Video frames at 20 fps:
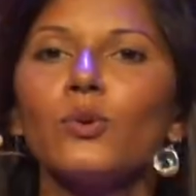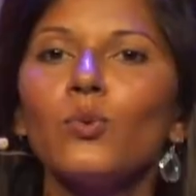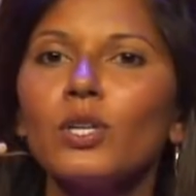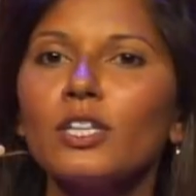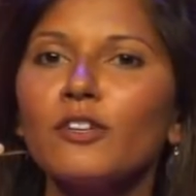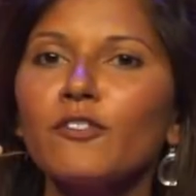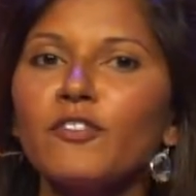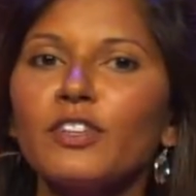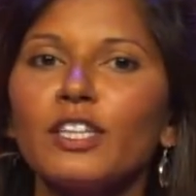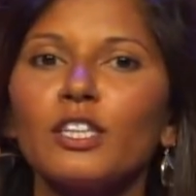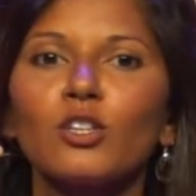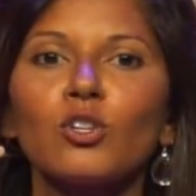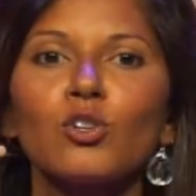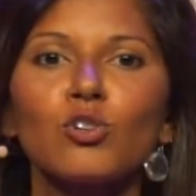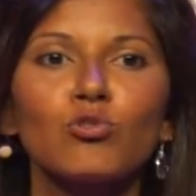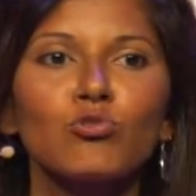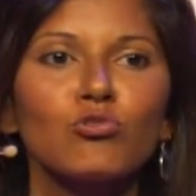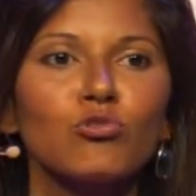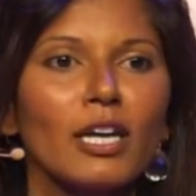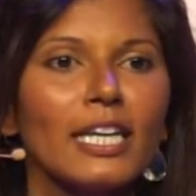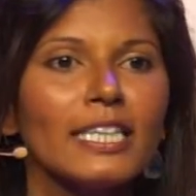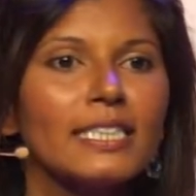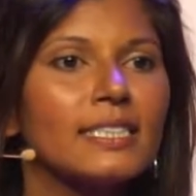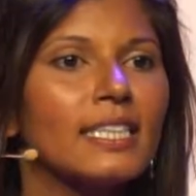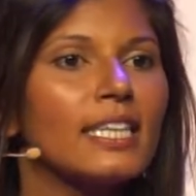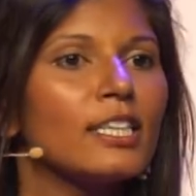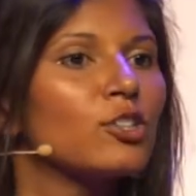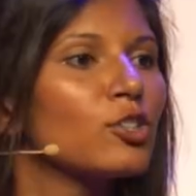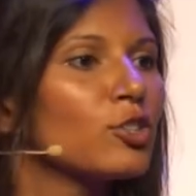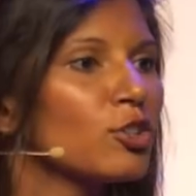want to feel right
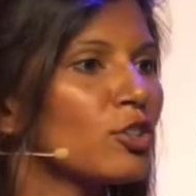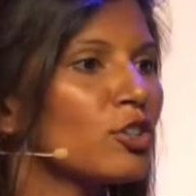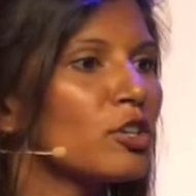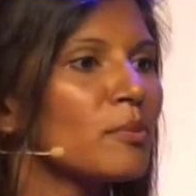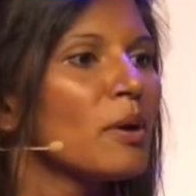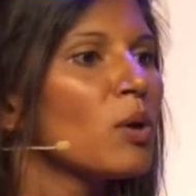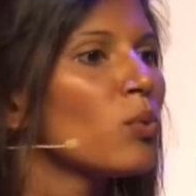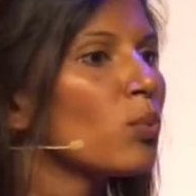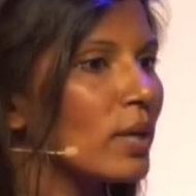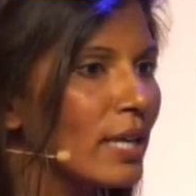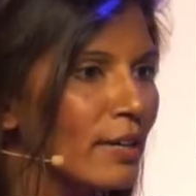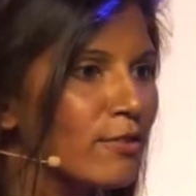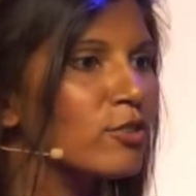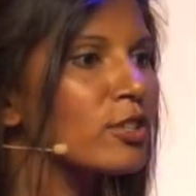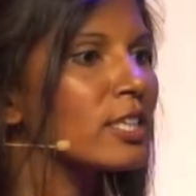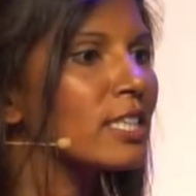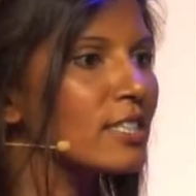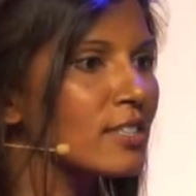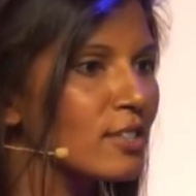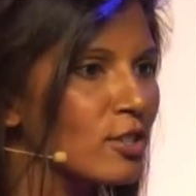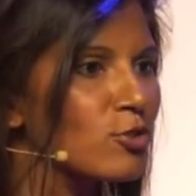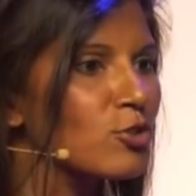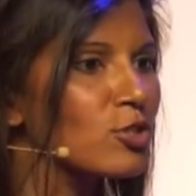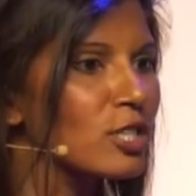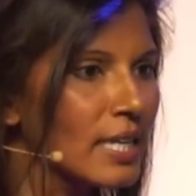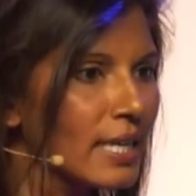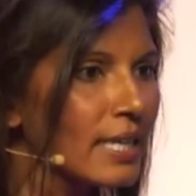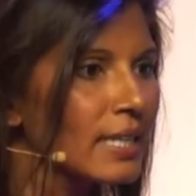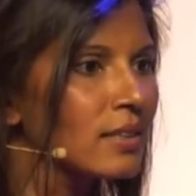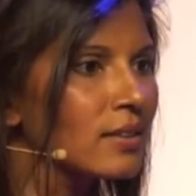and good about whatever it is they're
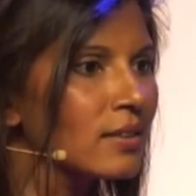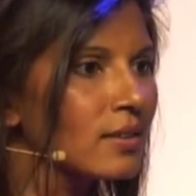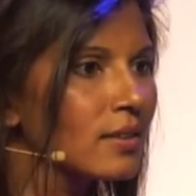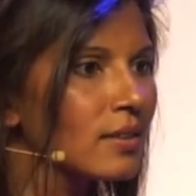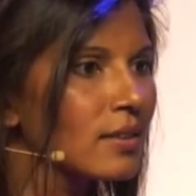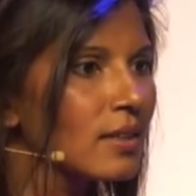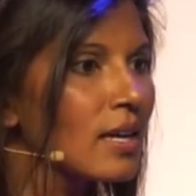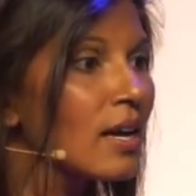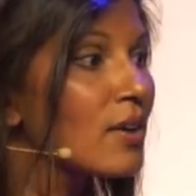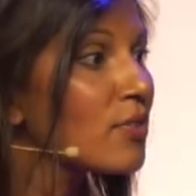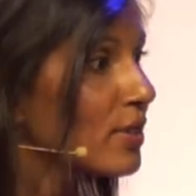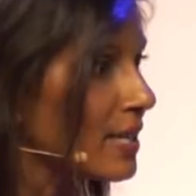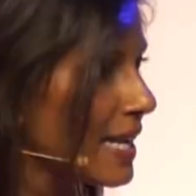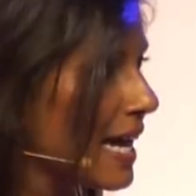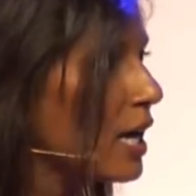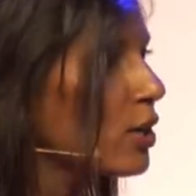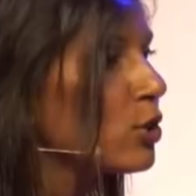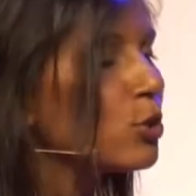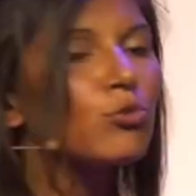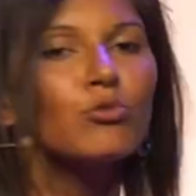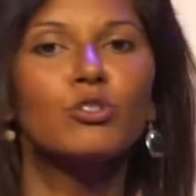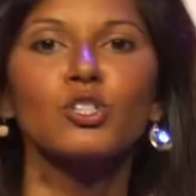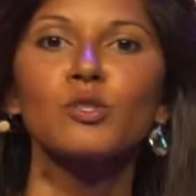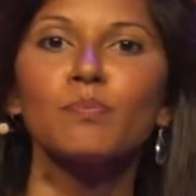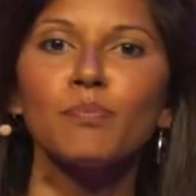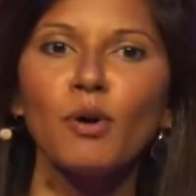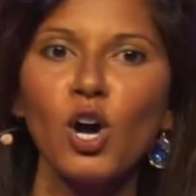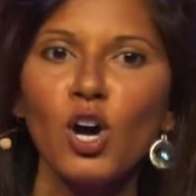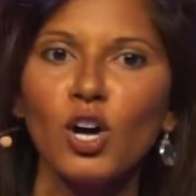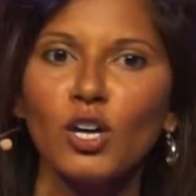saying, then how you
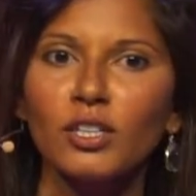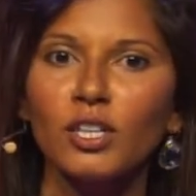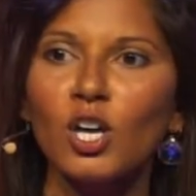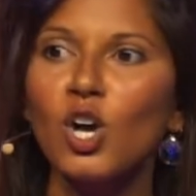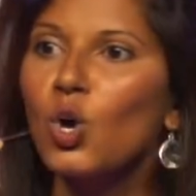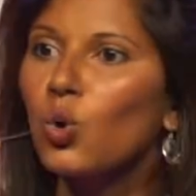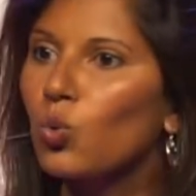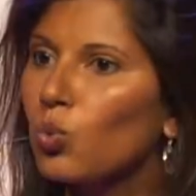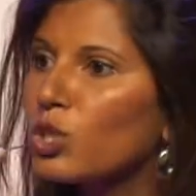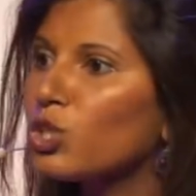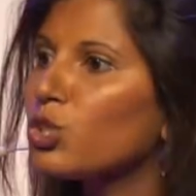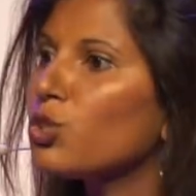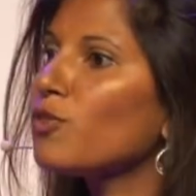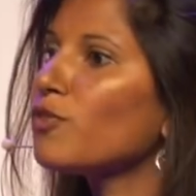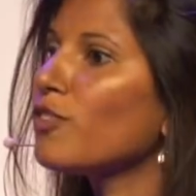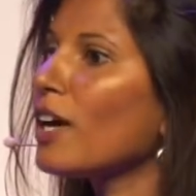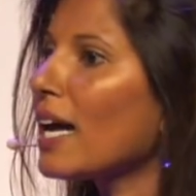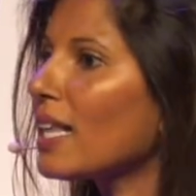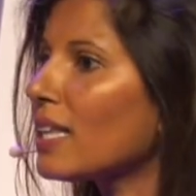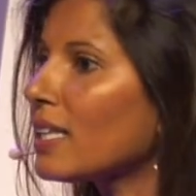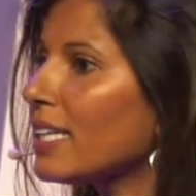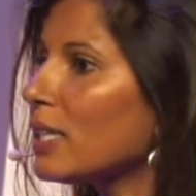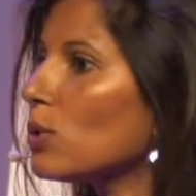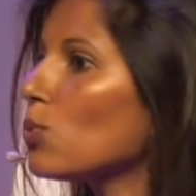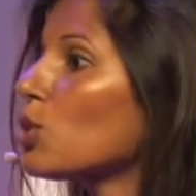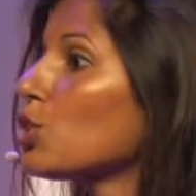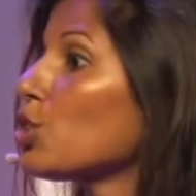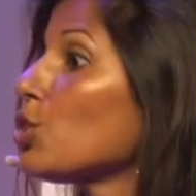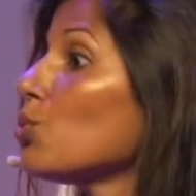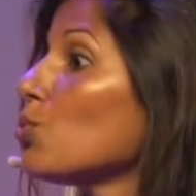respond, what you validate,
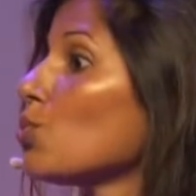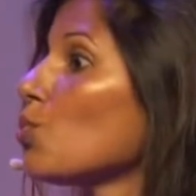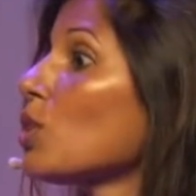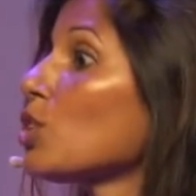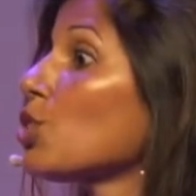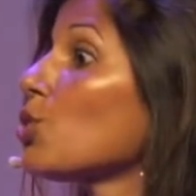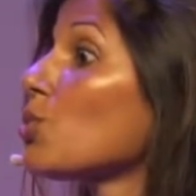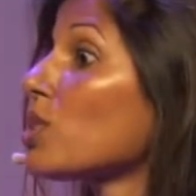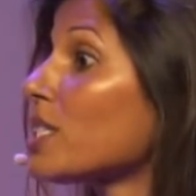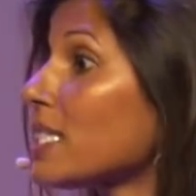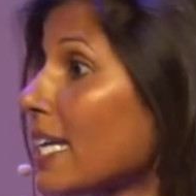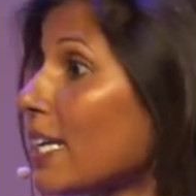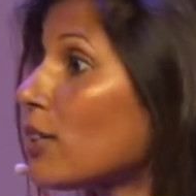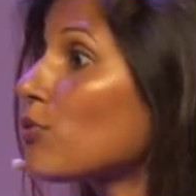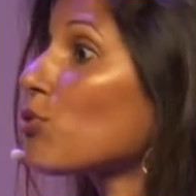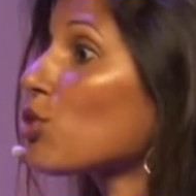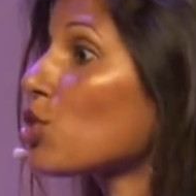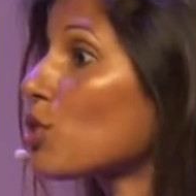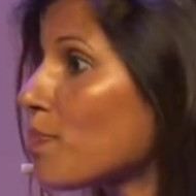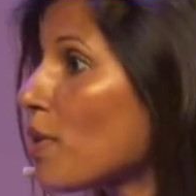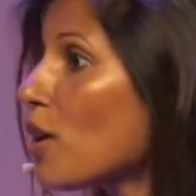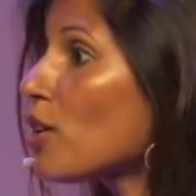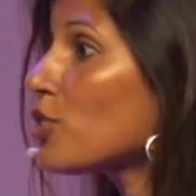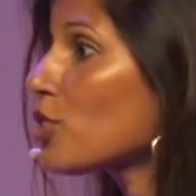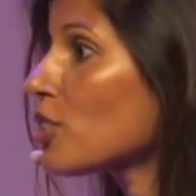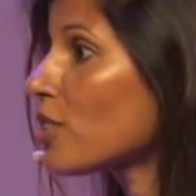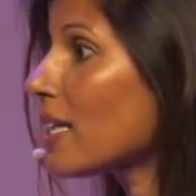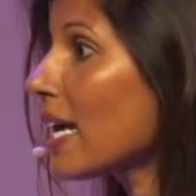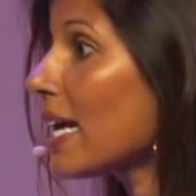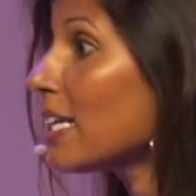what you, what you say in response
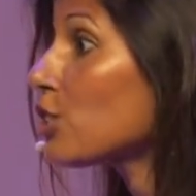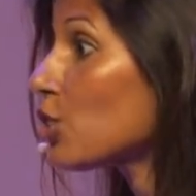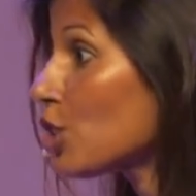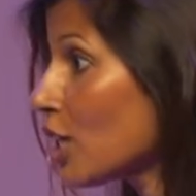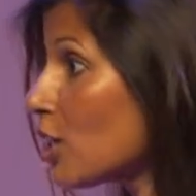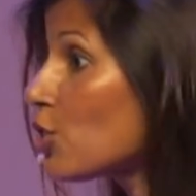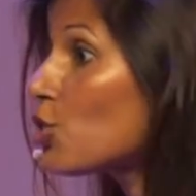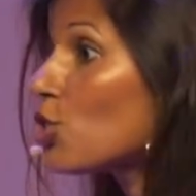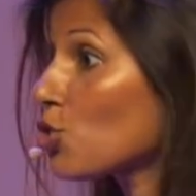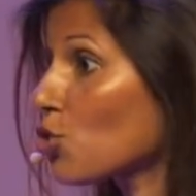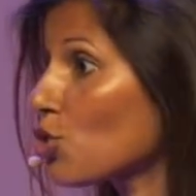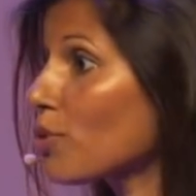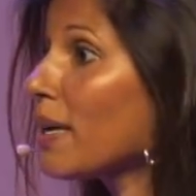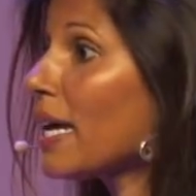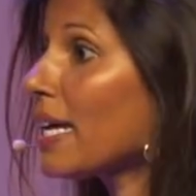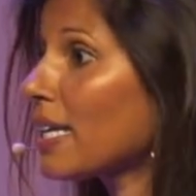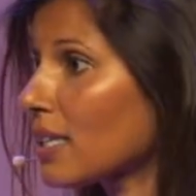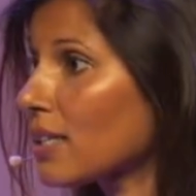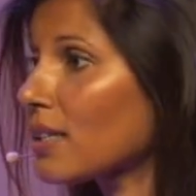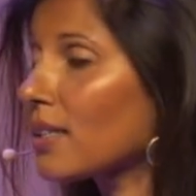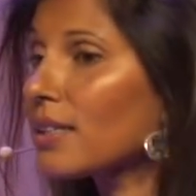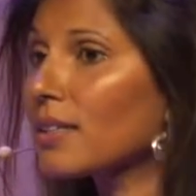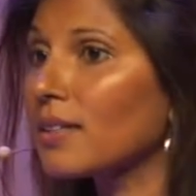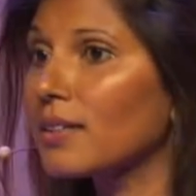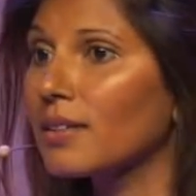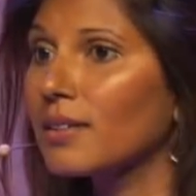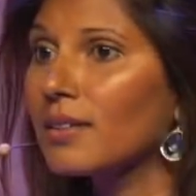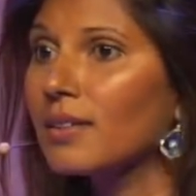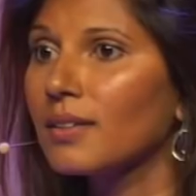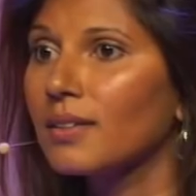to that changes dramatically.
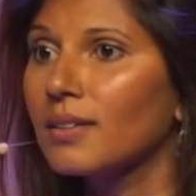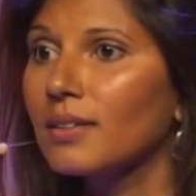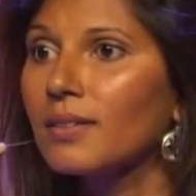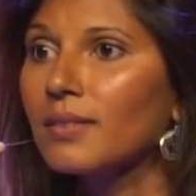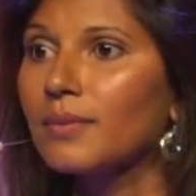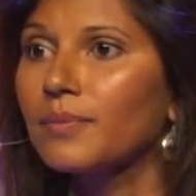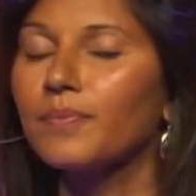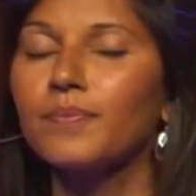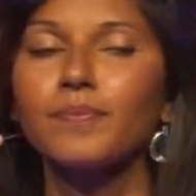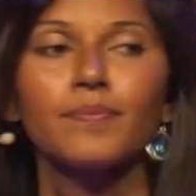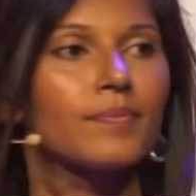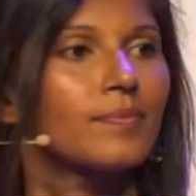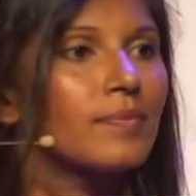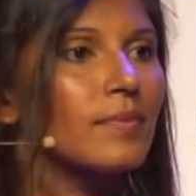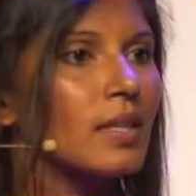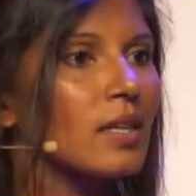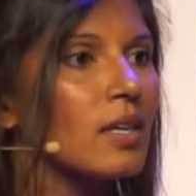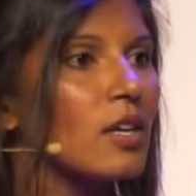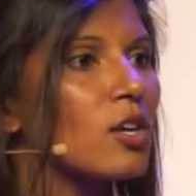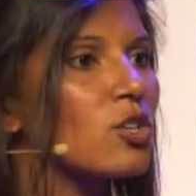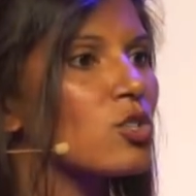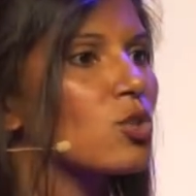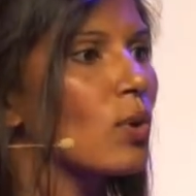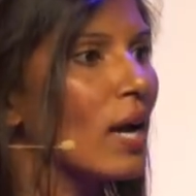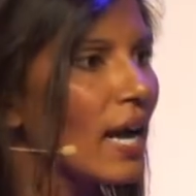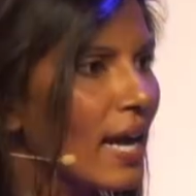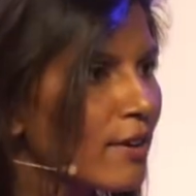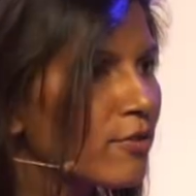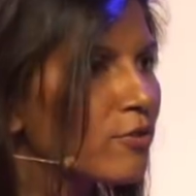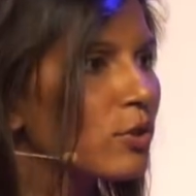So
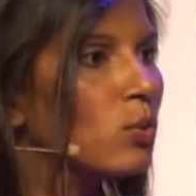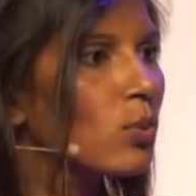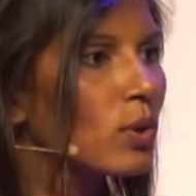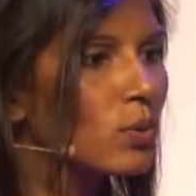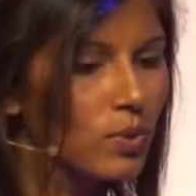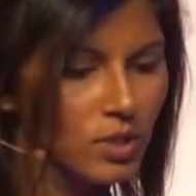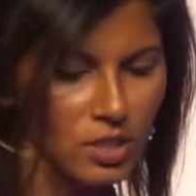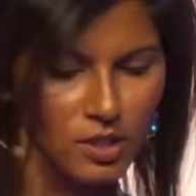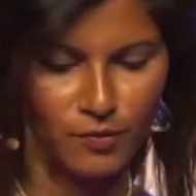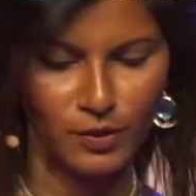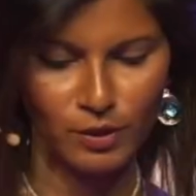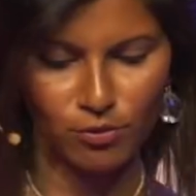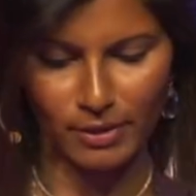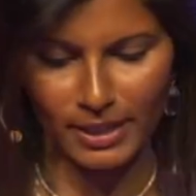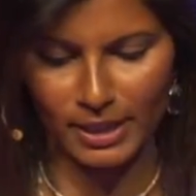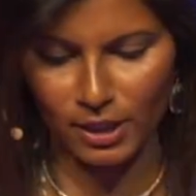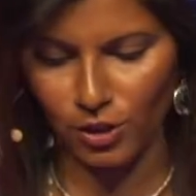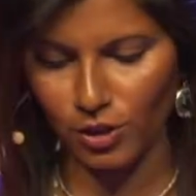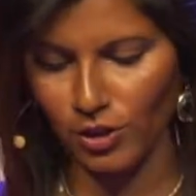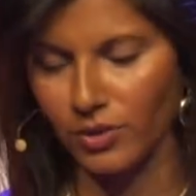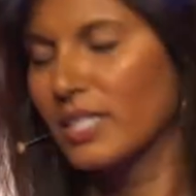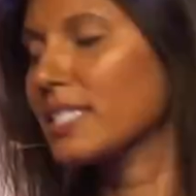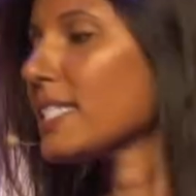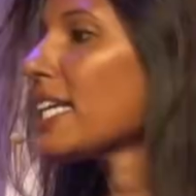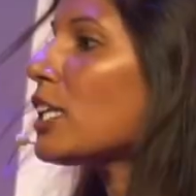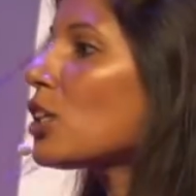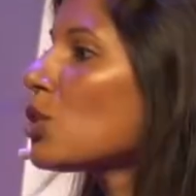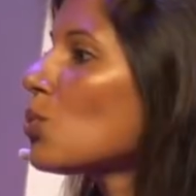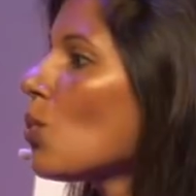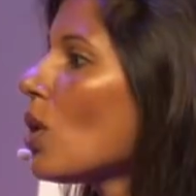everyone wants to feel right and good. The
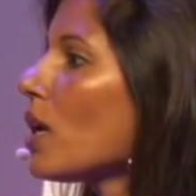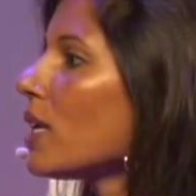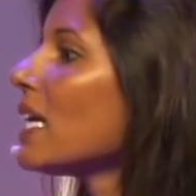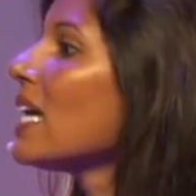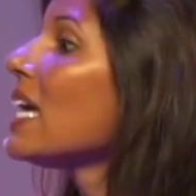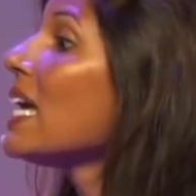second one